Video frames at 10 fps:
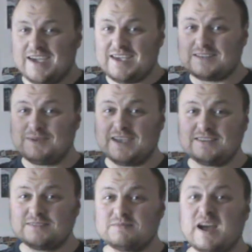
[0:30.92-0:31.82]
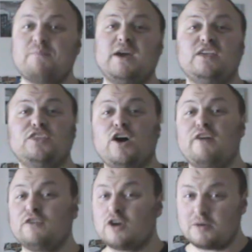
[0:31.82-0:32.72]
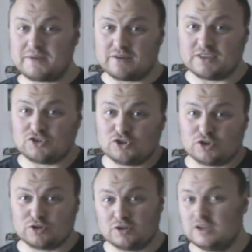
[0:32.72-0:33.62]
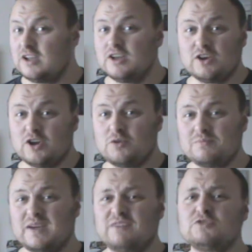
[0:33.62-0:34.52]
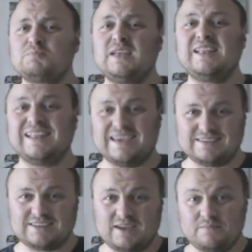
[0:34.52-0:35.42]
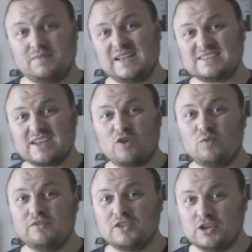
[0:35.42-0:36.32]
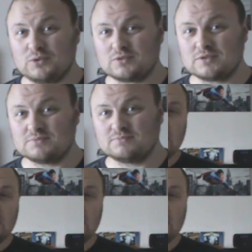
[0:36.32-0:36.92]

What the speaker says: Hey Smeggies, I bet you thought I forgot about this show. Nope, I've just been lazy. Let's get on with the news.